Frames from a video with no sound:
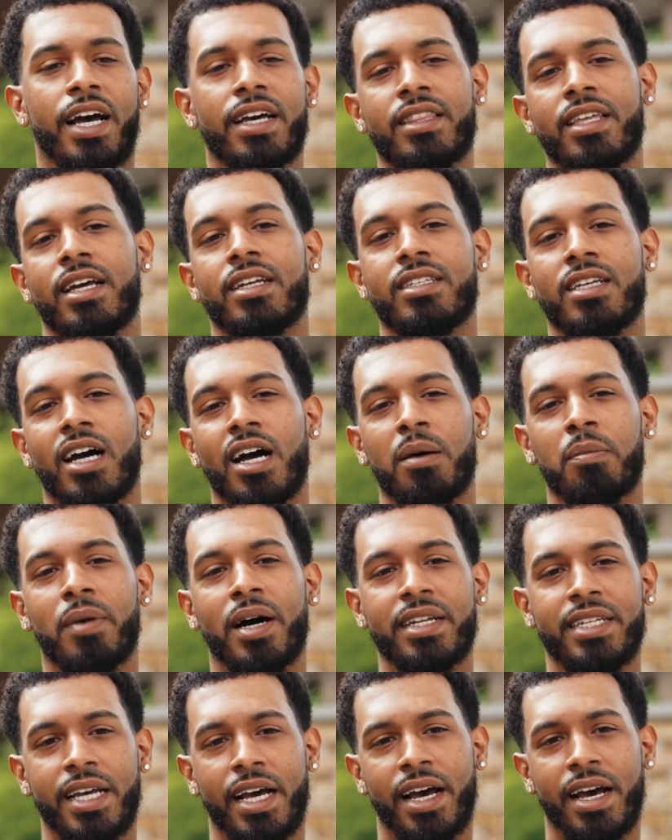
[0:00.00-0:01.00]
that time,
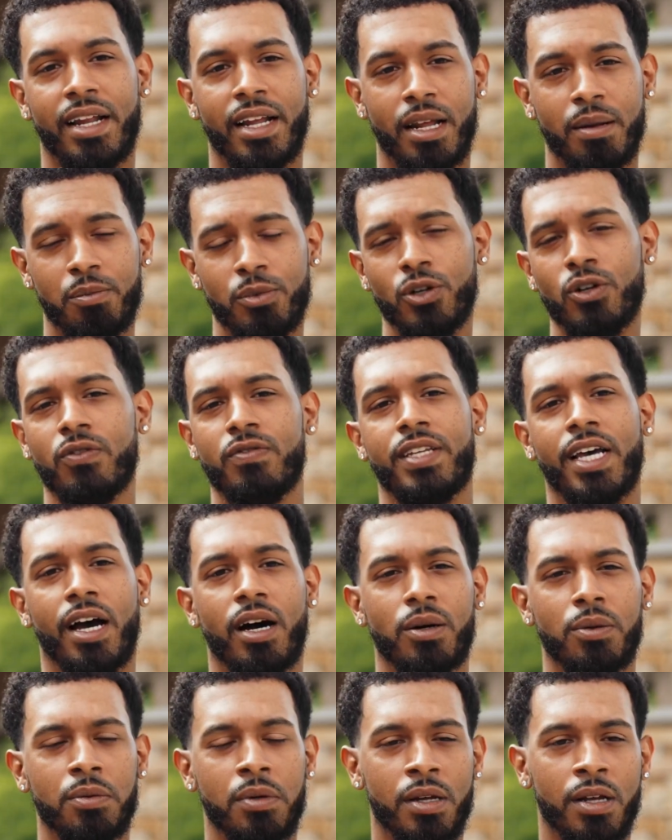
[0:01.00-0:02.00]
my dad had moved
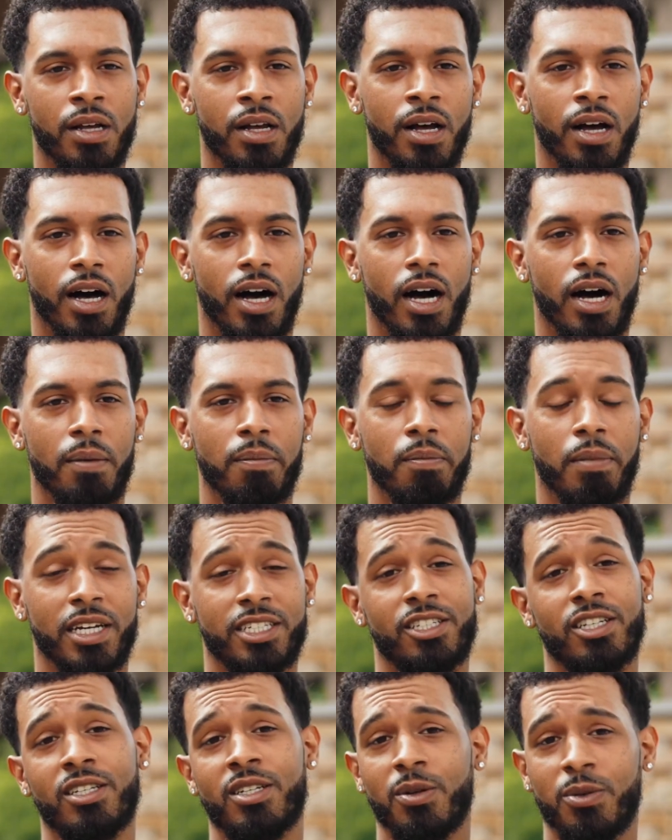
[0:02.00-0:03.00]
out. Um, my
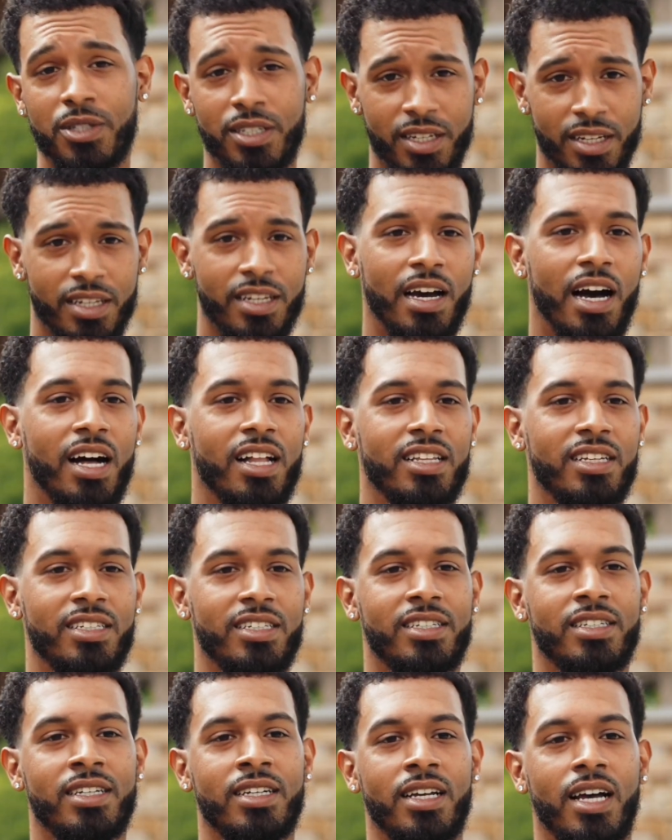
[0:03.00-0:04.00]
sister was in
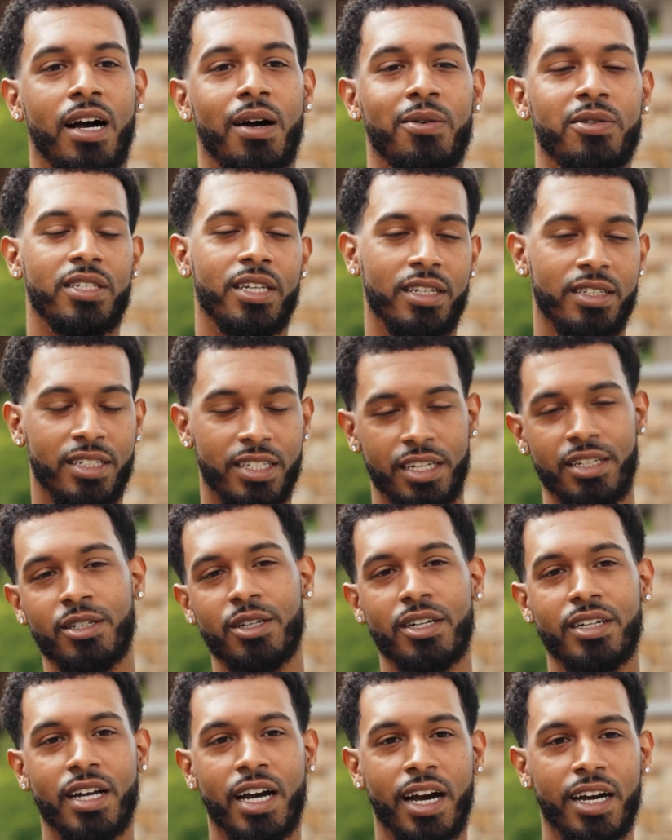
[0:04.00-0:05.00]
college. I was
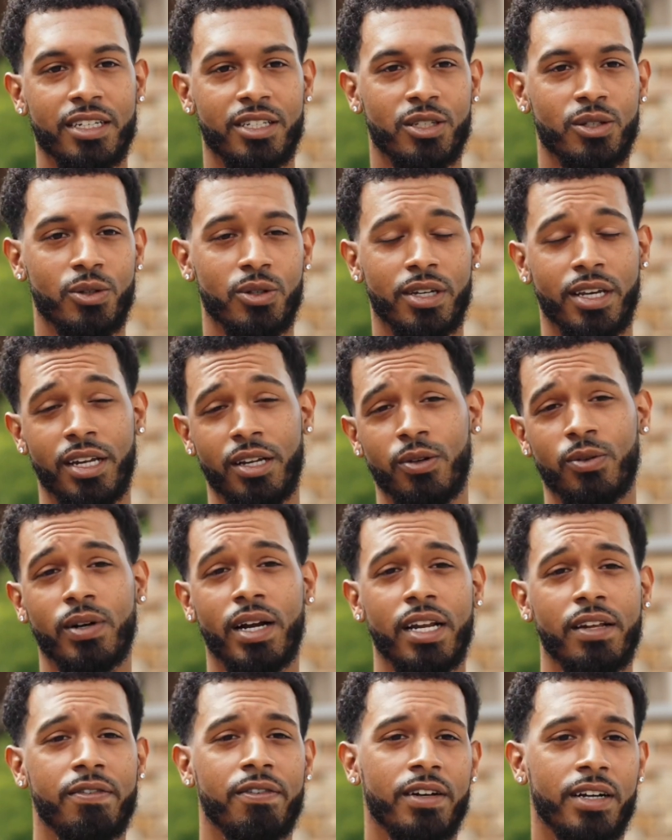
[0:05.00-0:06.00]
senior in high school getting
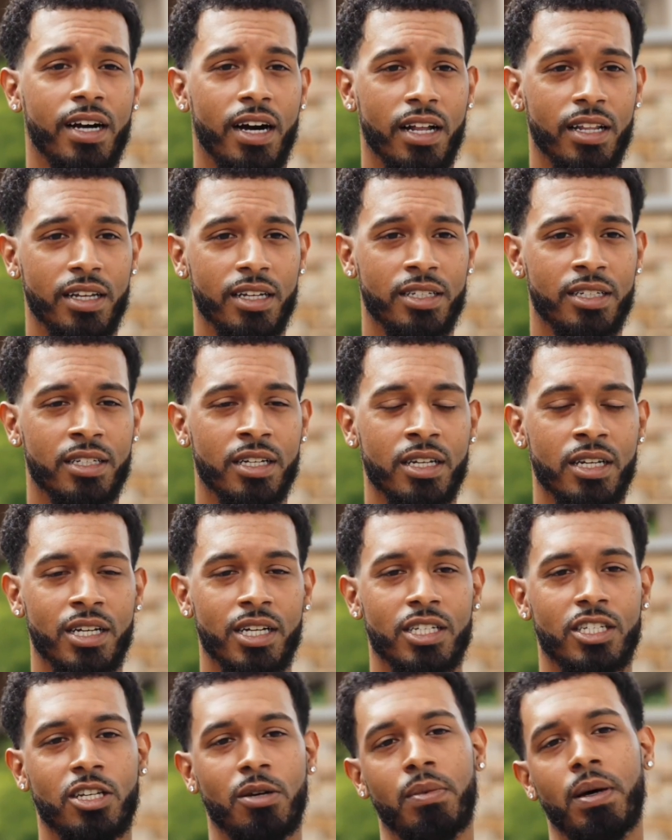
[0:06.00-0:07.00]
ready for college.
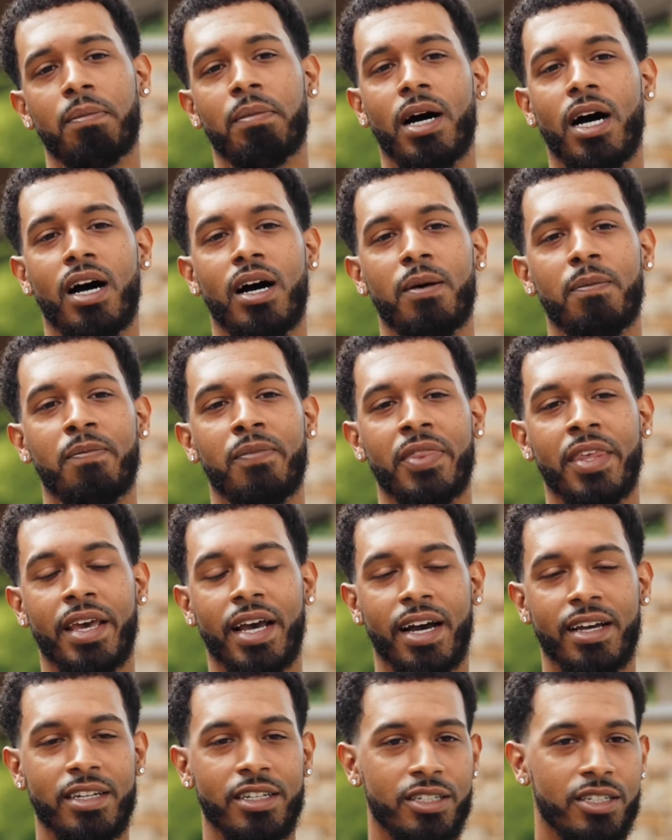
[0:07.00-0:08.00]
So my mom
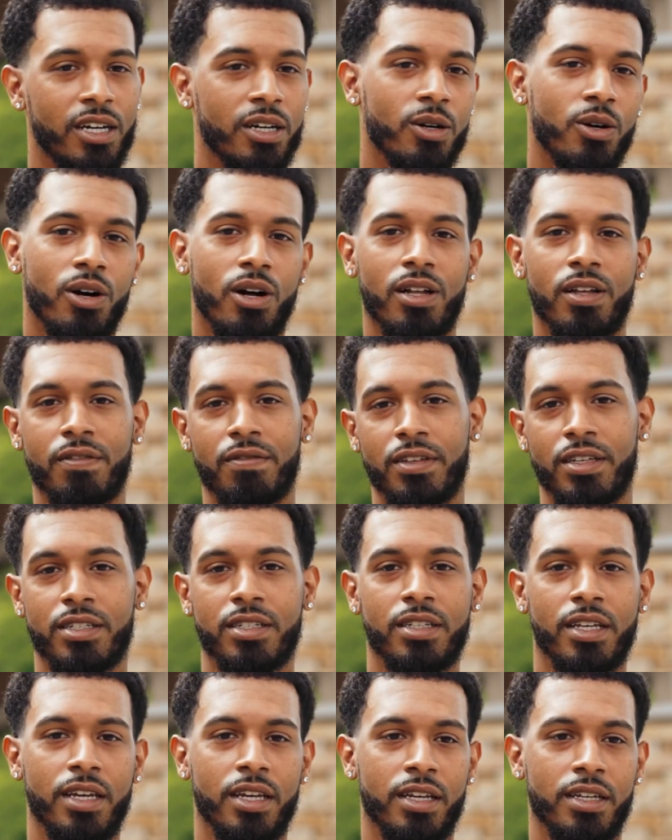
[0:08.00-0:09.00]
had to juggle all of these
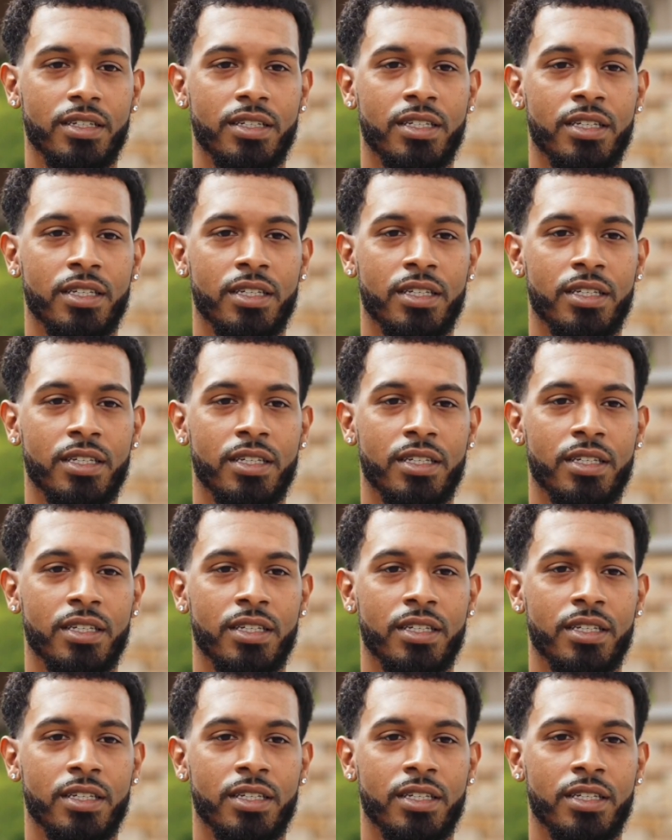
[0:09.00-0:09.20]
things,